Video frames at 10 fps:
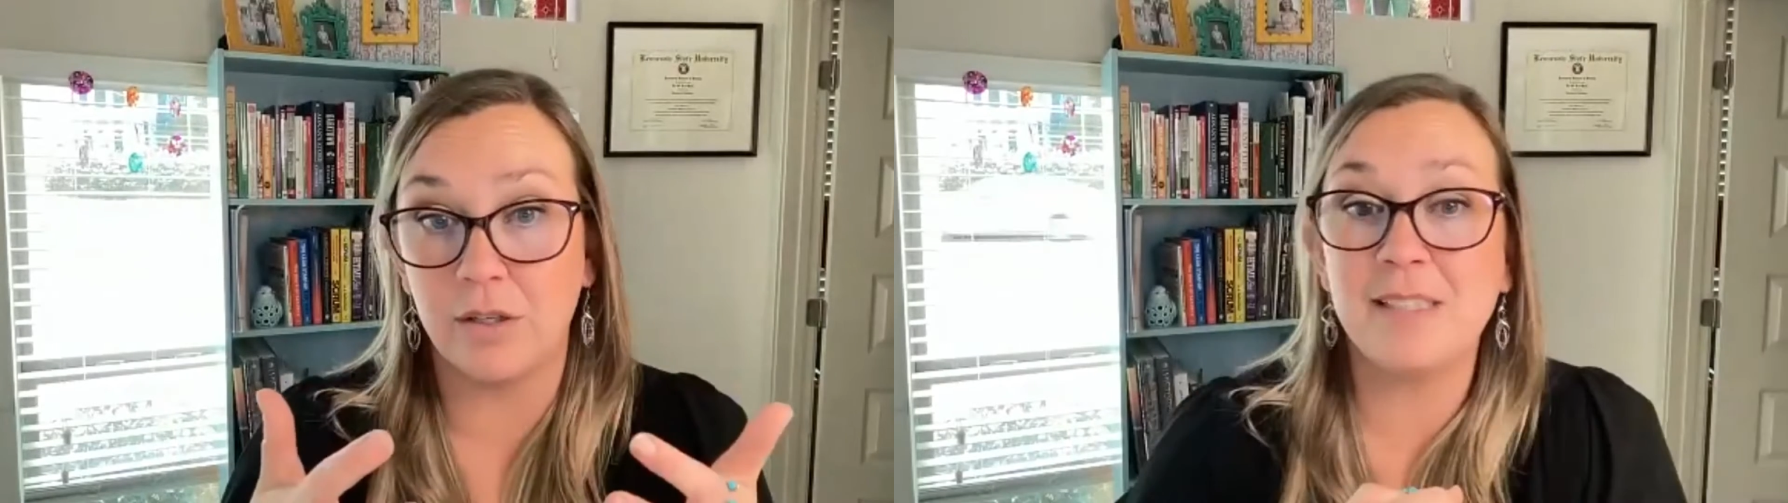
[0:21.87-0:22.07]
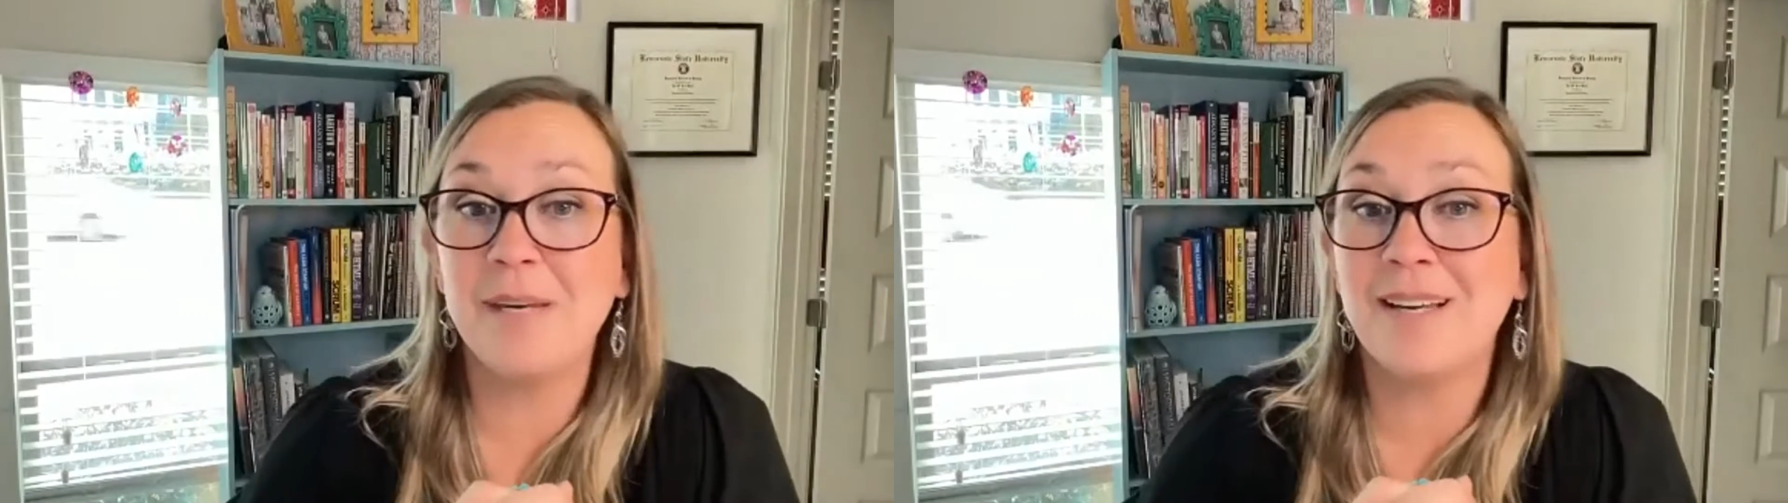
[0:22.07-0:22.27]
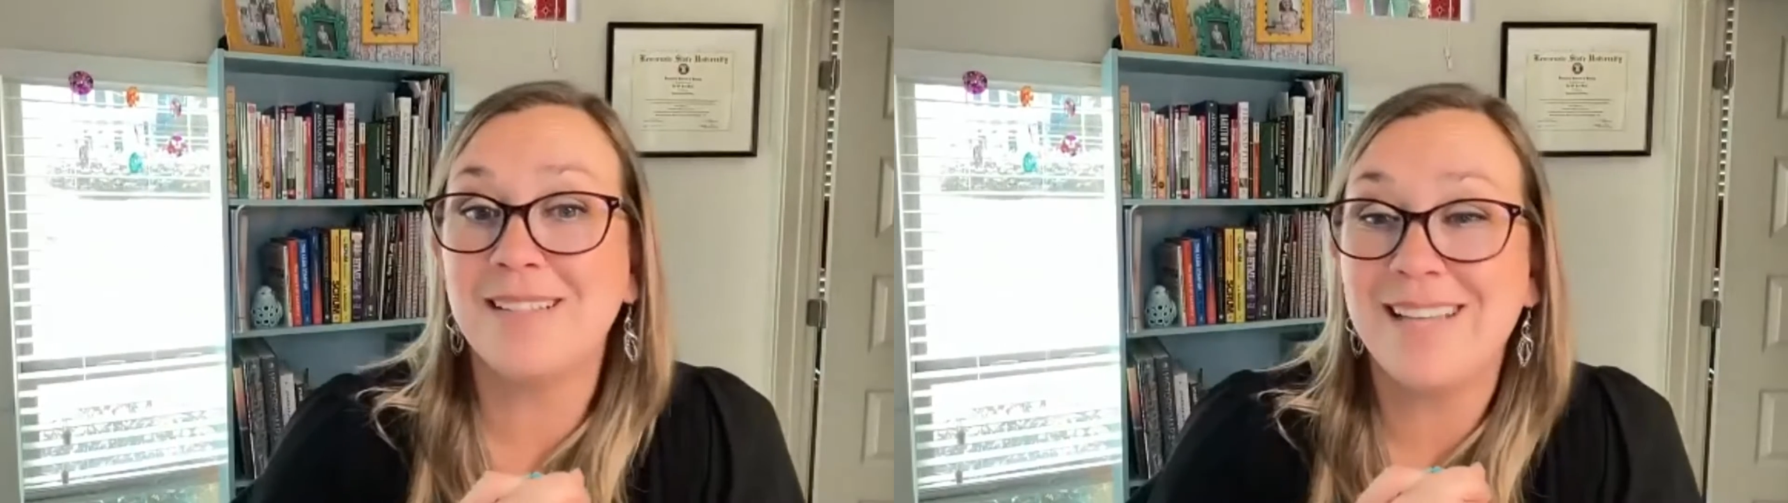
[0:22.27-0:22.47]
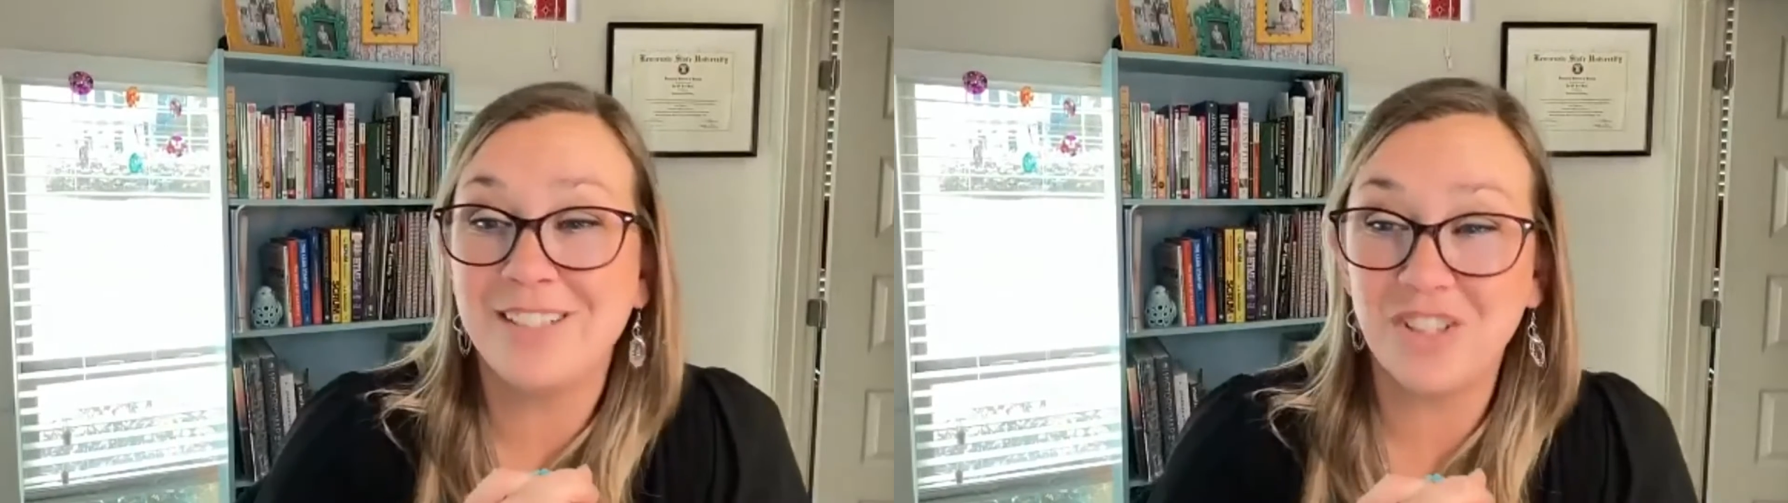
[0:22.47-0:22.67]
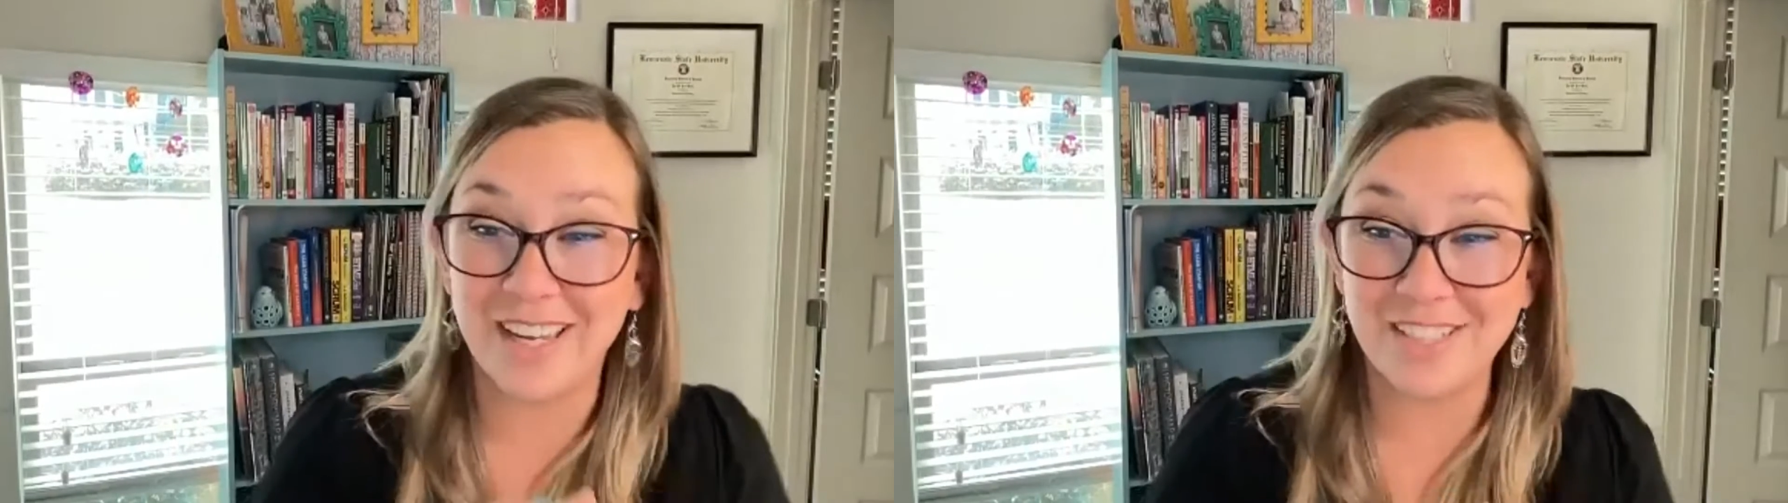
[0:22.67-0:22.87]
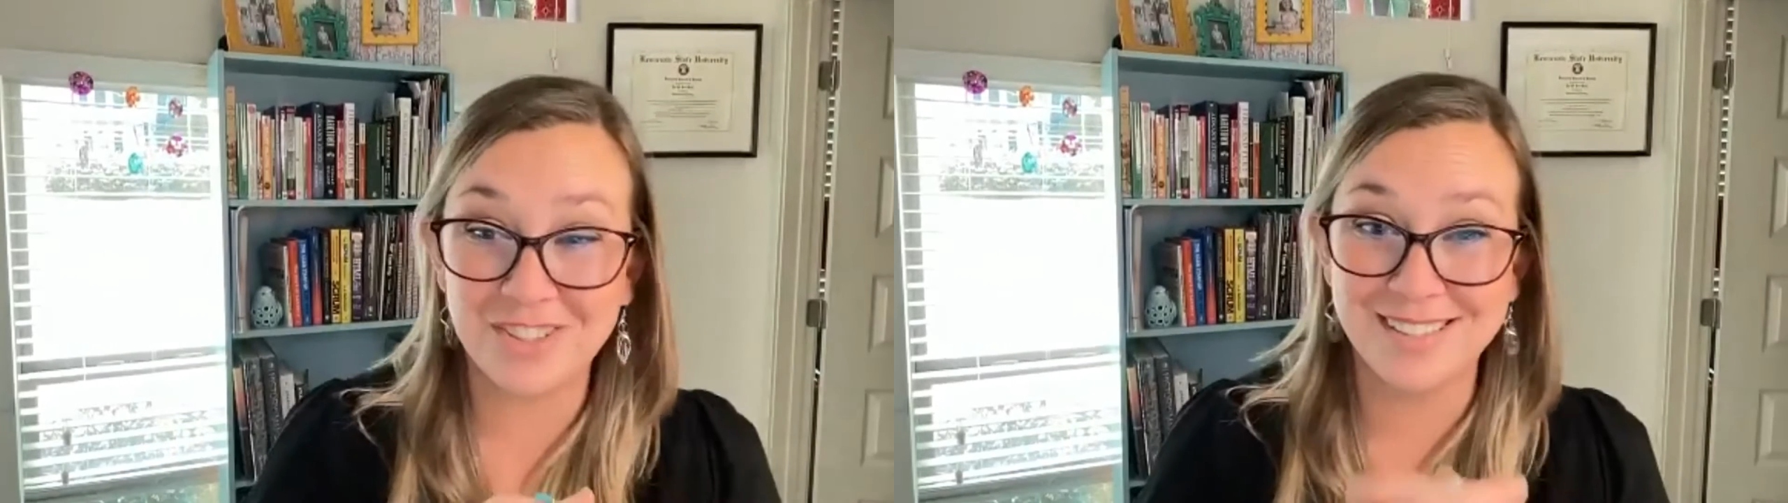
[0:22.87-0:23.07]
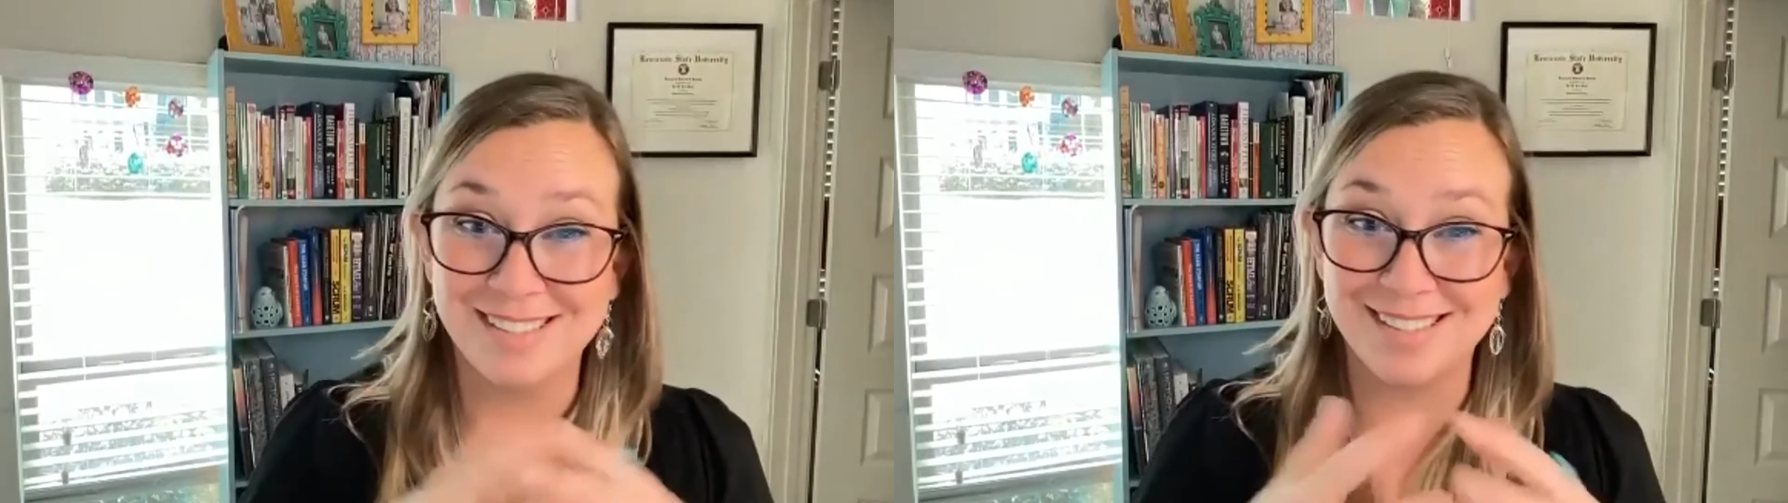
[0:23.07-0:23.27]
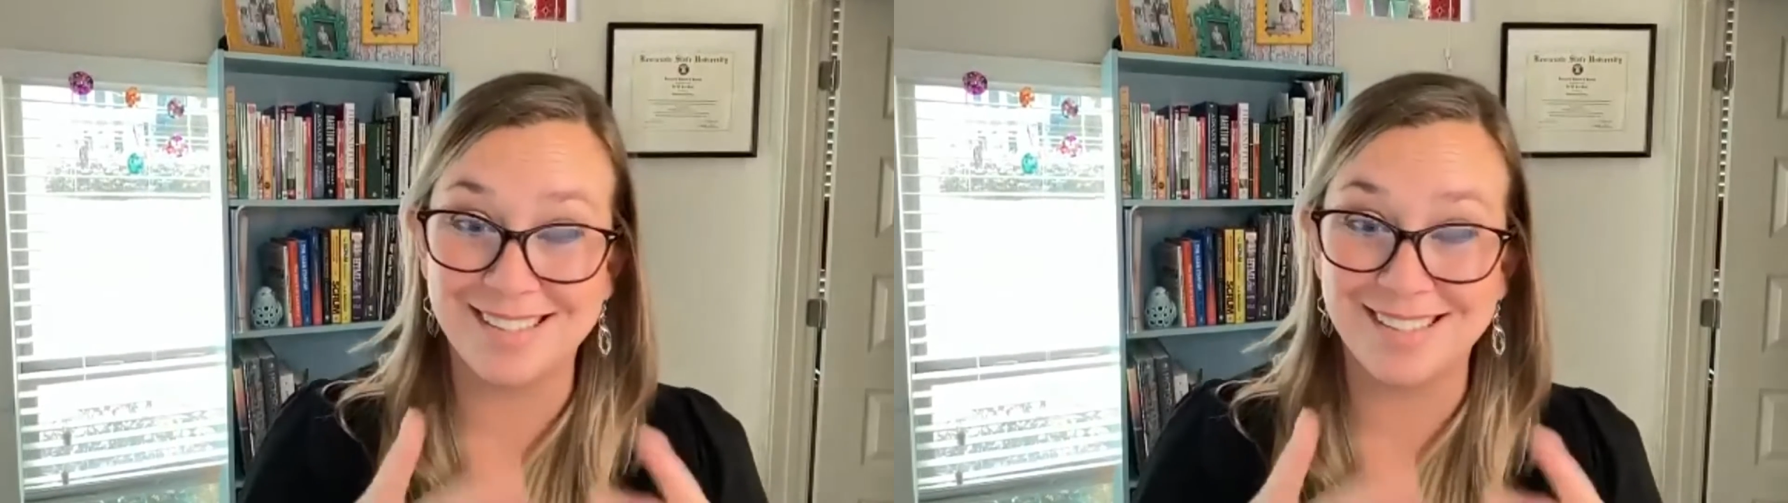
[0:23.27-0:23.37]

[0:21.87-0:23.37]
That's because education is a